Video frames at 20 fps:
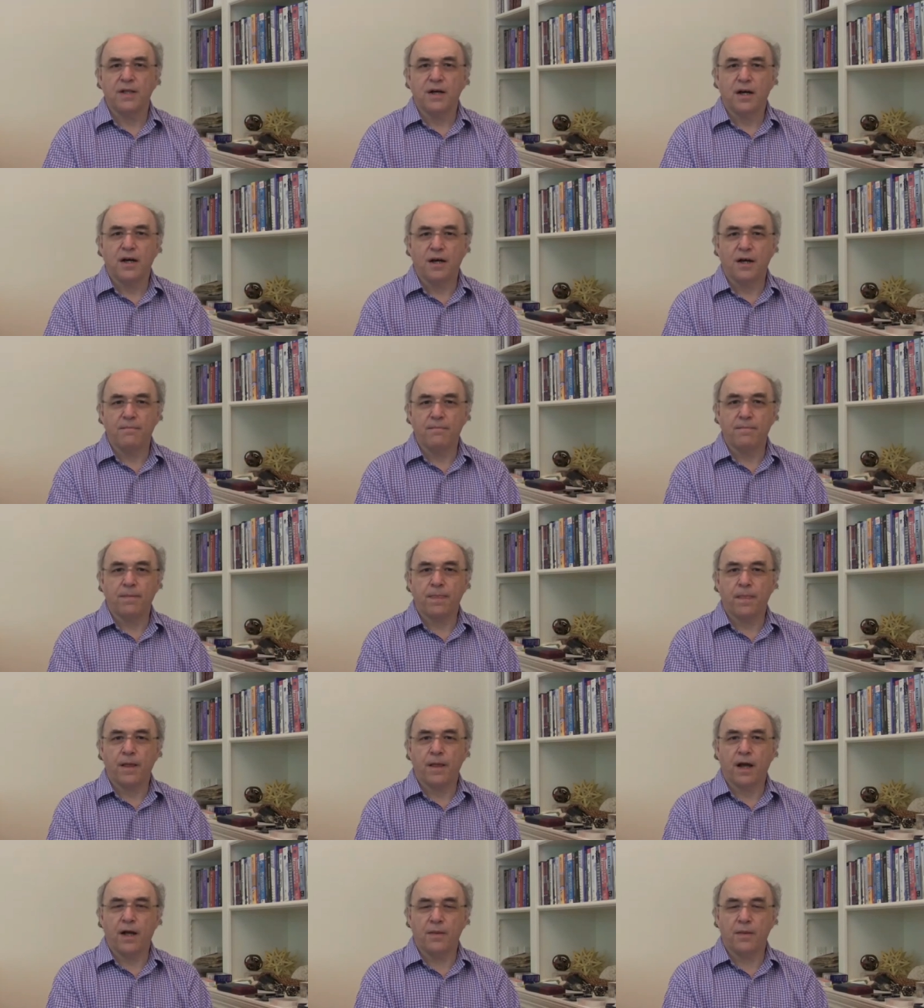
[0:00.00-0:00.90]

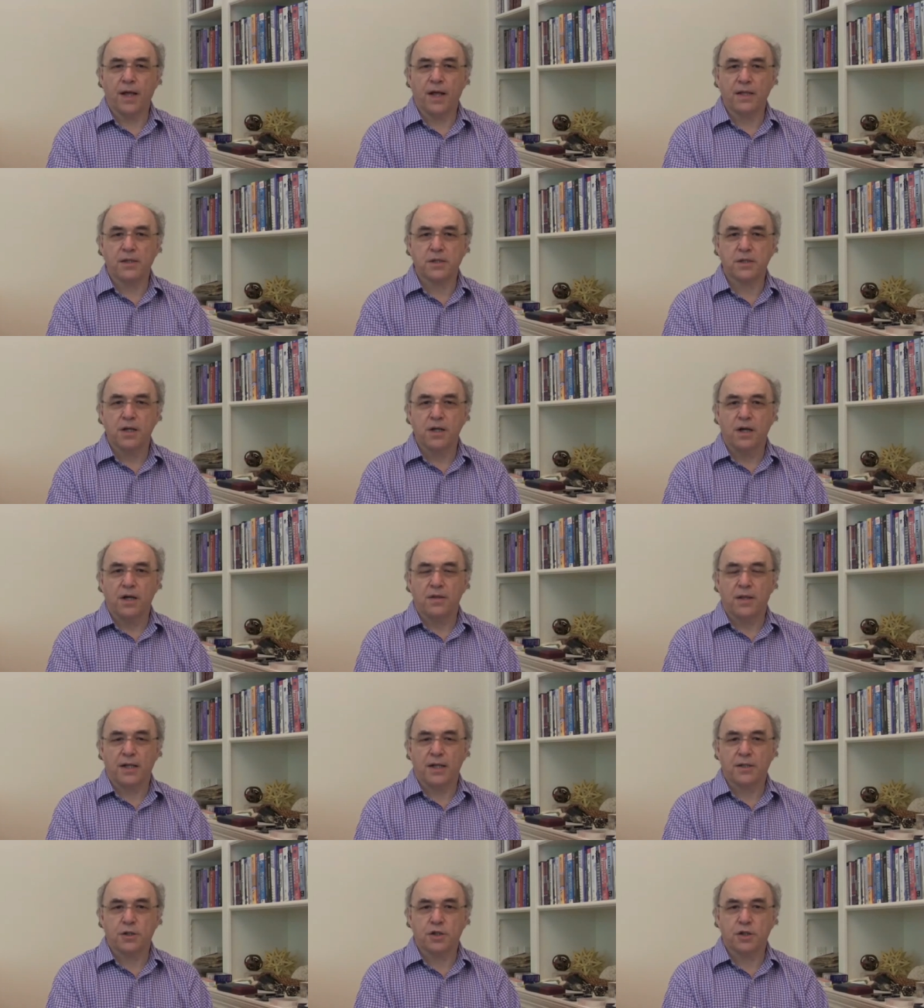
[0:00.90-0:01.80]
And that's
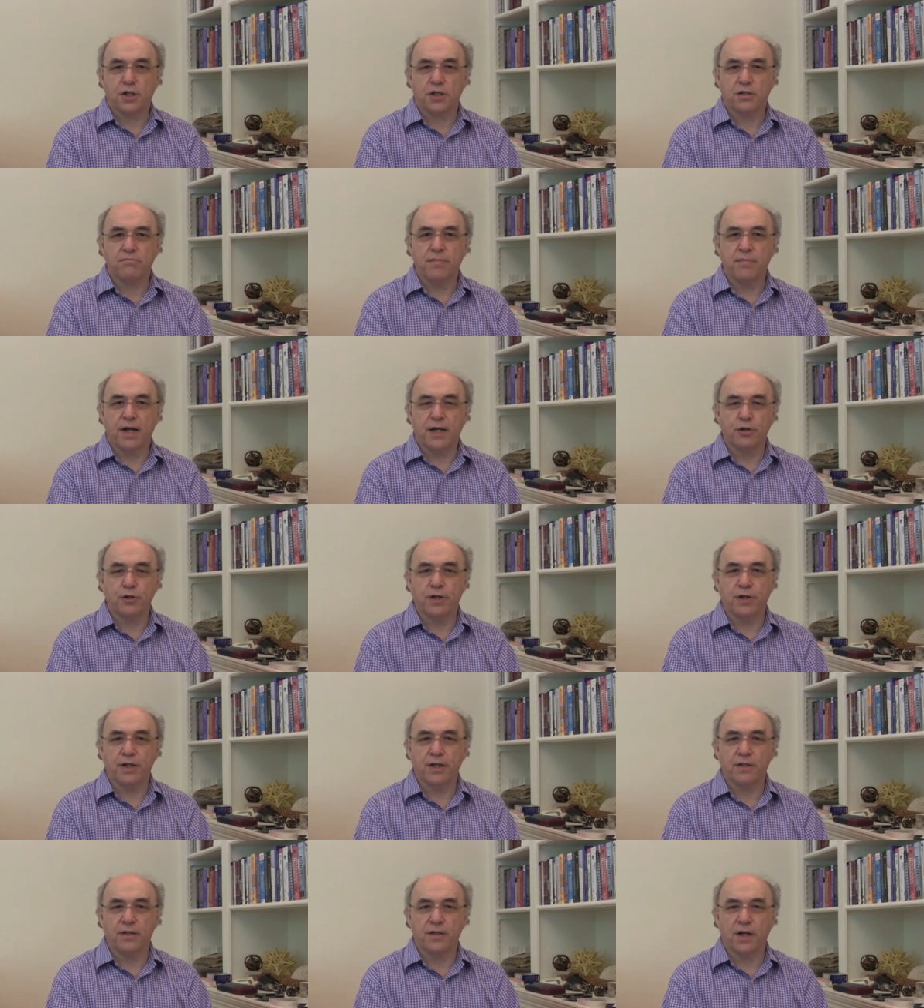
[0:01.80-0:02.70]
just
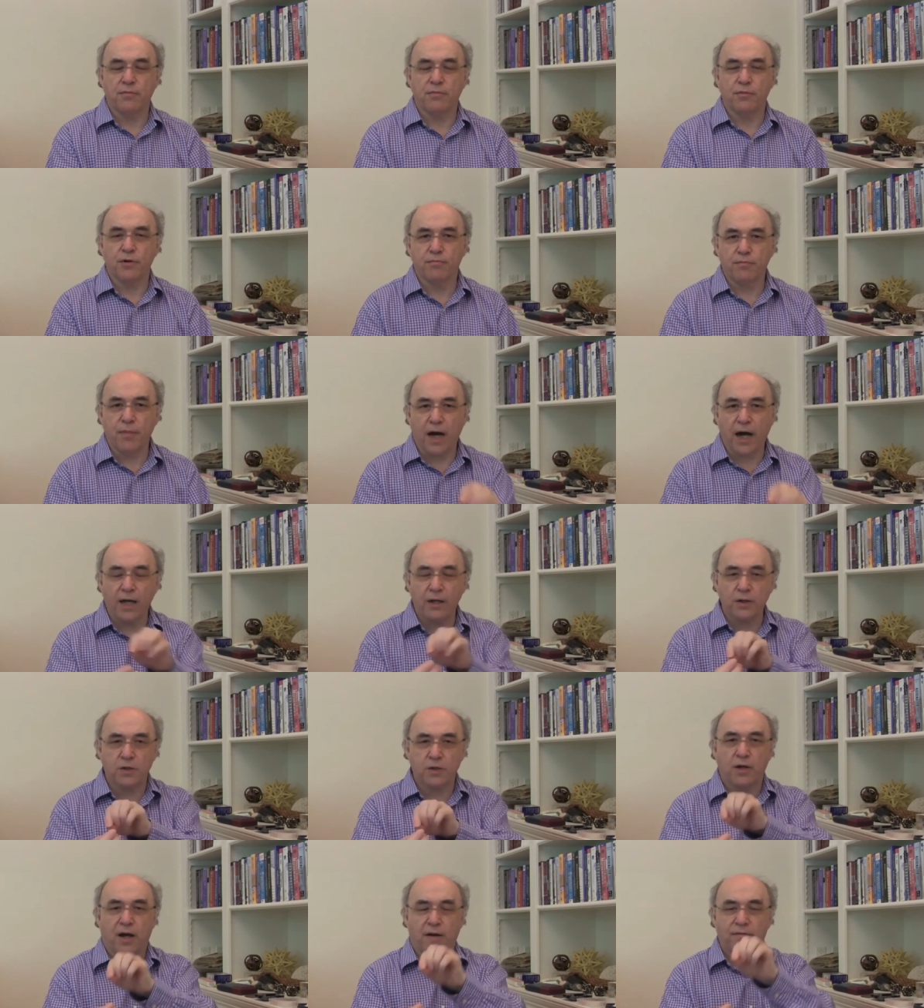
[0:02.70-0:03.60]
measuring the number of
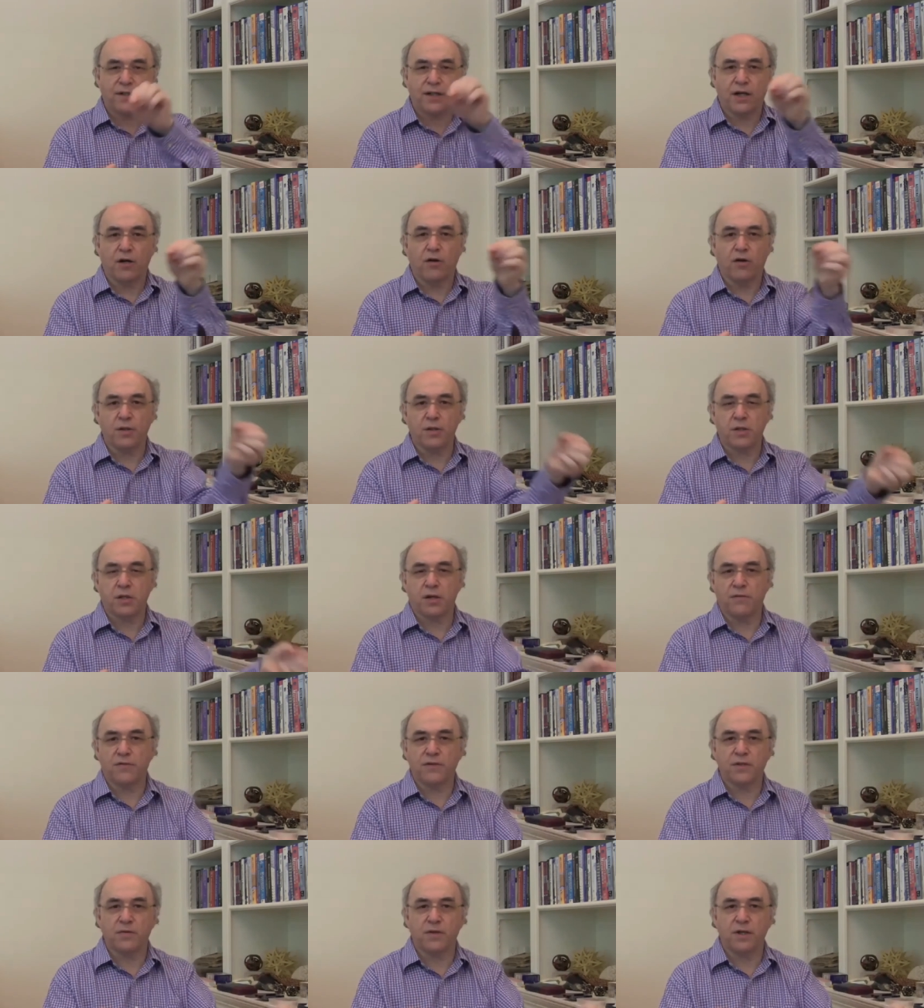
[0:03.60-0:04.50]
miles you have to go on the
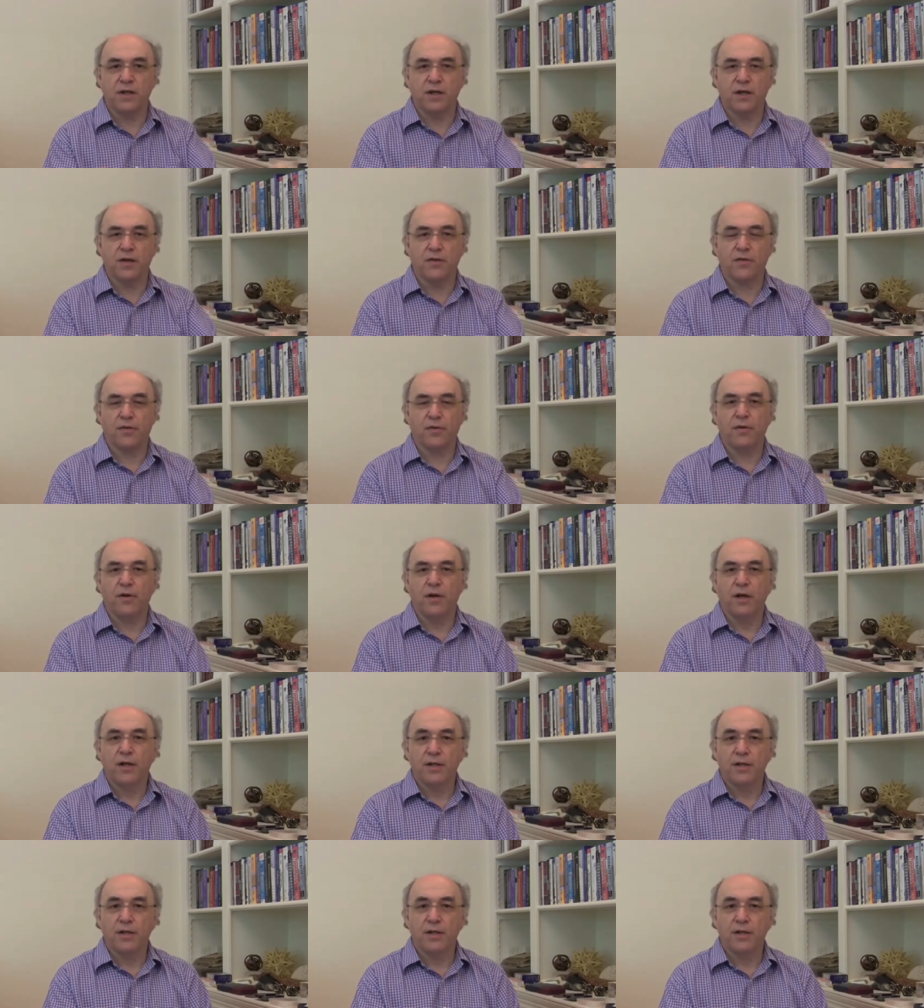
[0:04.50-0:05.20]
surface of the Earth.